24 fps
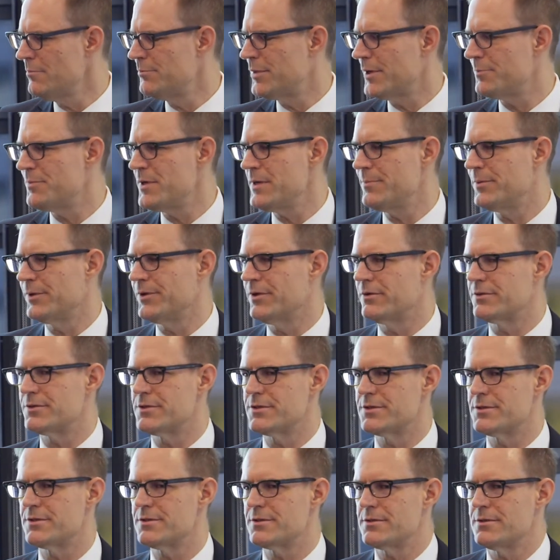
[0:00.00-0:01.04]
But people don't
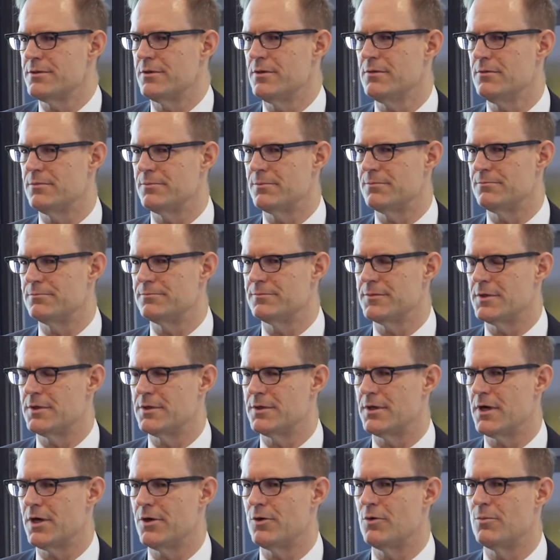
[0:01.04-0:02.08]
just,
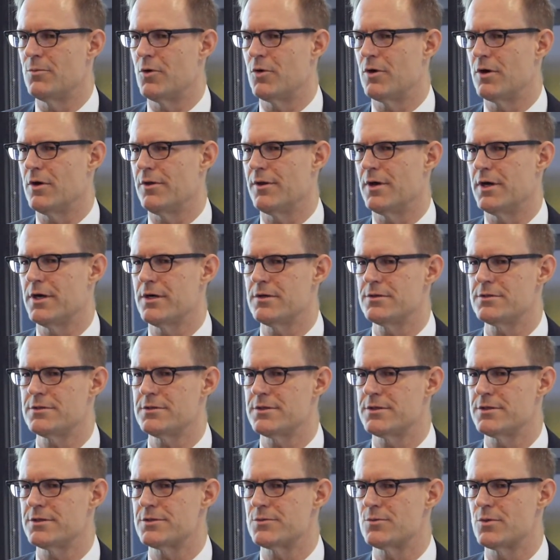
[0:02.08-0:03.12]
I owe more on the house
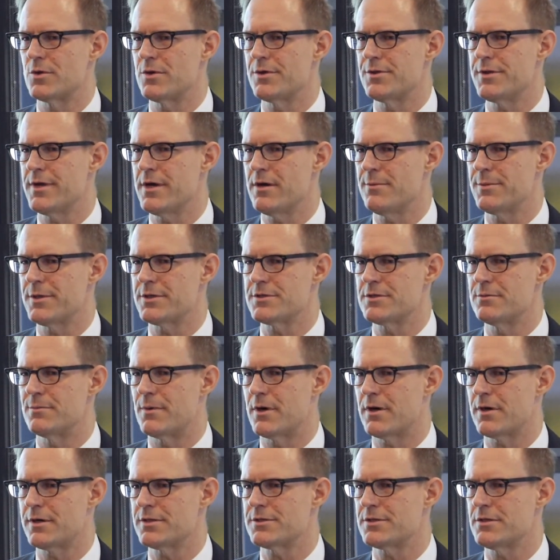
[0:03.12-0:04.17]
than it's worth now because the
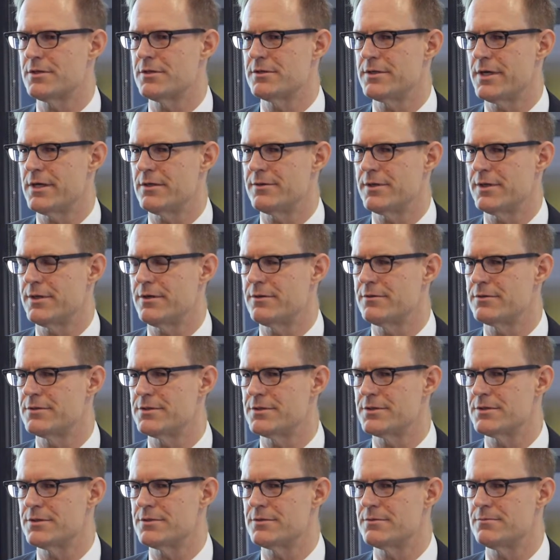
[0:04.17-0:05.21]
market's gone down. They don't
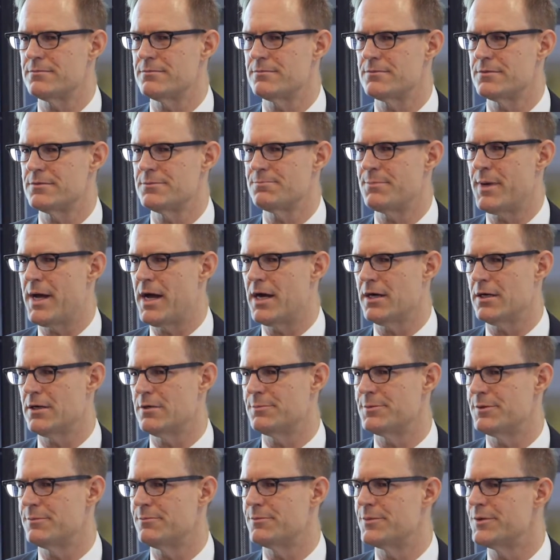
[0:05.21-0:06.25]
just pack
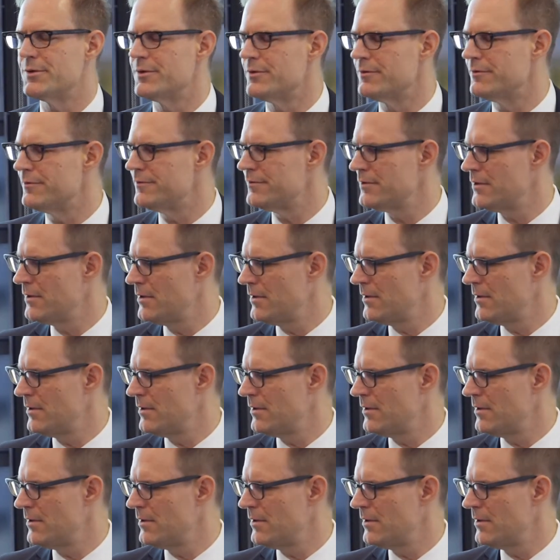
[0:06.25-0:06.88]
up and move.